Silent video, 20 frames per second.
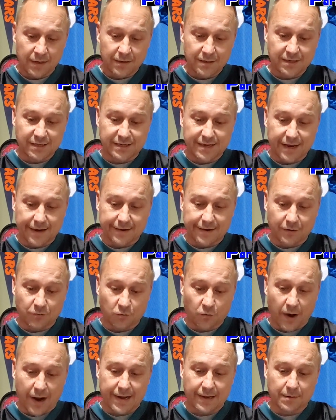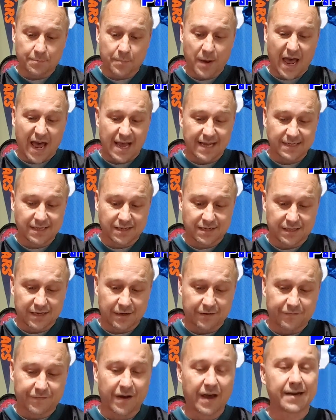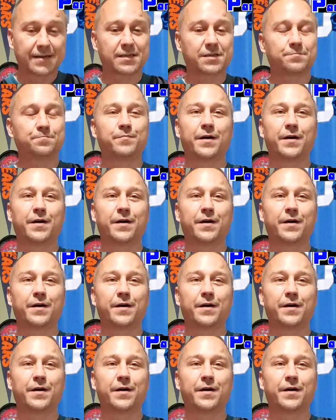Second-ranked pass defense,